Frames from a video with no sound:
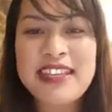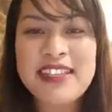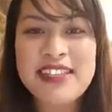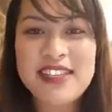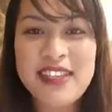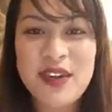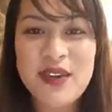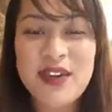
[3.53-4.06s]

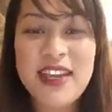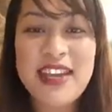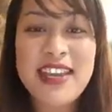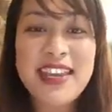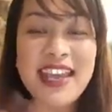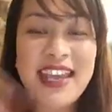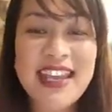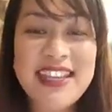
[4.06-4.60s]
So
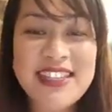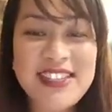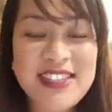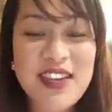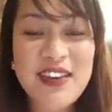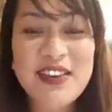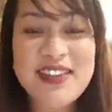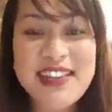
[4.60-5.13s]
it is
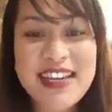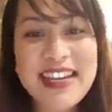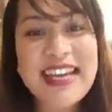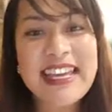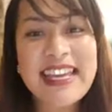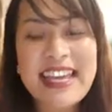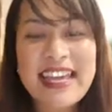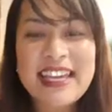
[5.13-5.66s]
Sonia
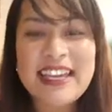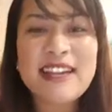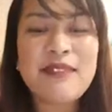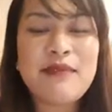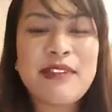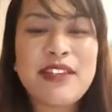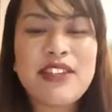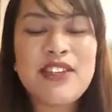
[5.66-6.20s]
again
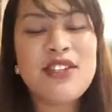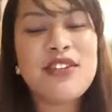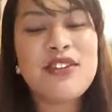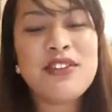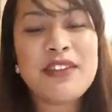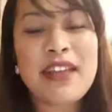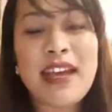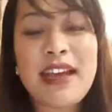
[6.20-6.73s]
coming to
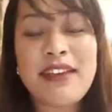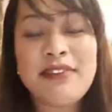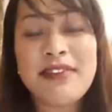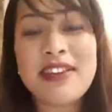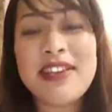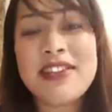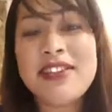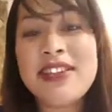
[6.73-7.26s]
you live
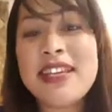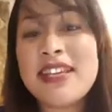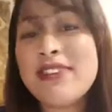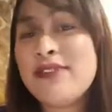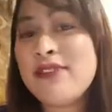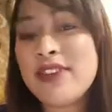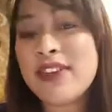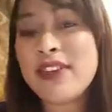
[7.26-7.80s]
in today's
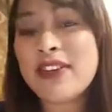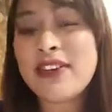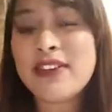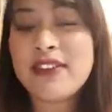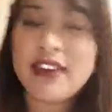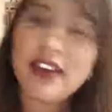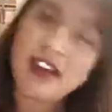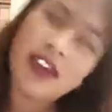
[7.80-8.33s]
video.
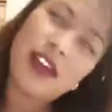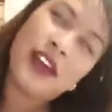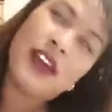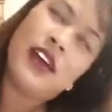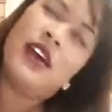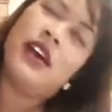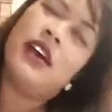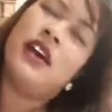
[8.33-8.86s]

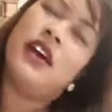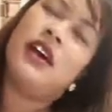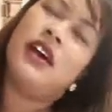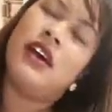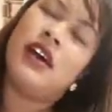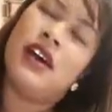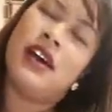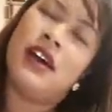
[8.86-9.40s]

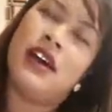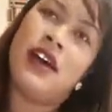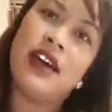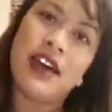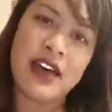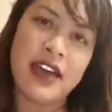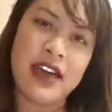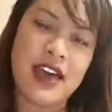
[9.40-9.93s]

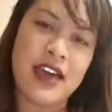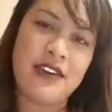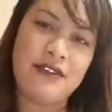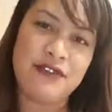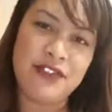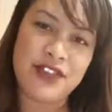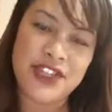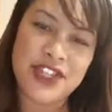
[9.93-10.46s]

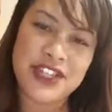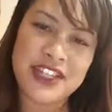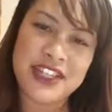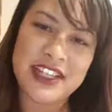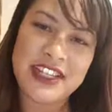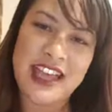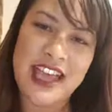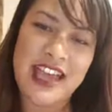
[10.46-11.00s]

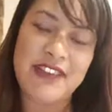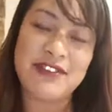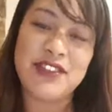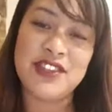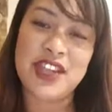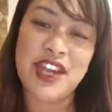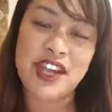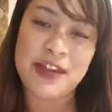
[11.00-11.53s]
Unfortunately, I have to
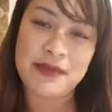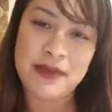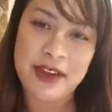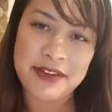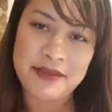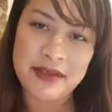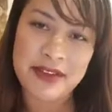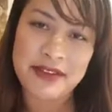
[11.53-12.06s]
talk
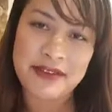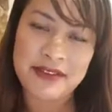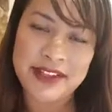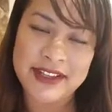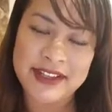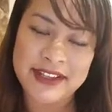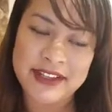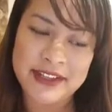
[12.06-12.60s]
about my
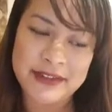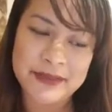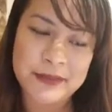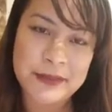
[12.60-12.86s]
failure.